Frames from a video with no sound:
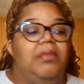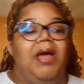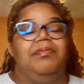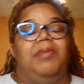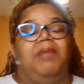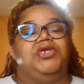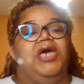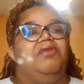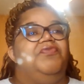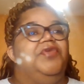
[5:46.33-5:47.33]
I'm
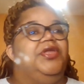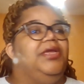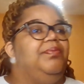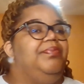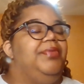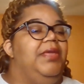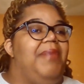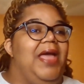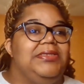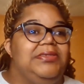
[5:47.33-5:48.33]
trying to get
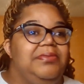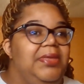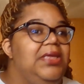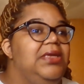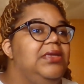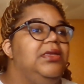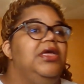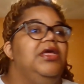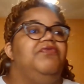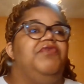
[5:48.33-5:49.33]
back to me and
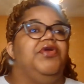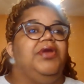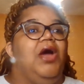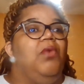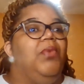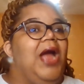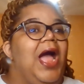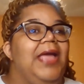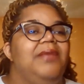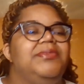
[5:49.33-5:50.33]
figuring out where
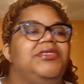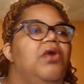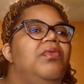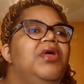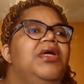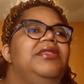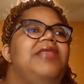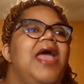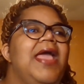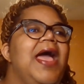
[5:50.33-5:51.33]
I am. So
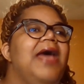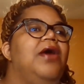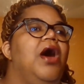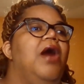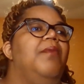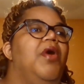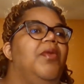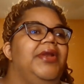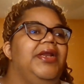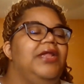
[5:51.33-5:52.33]
they had a
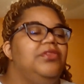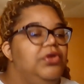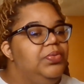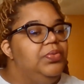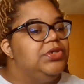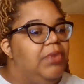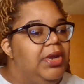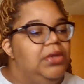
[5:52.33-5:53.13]
moment, and I thought it was great.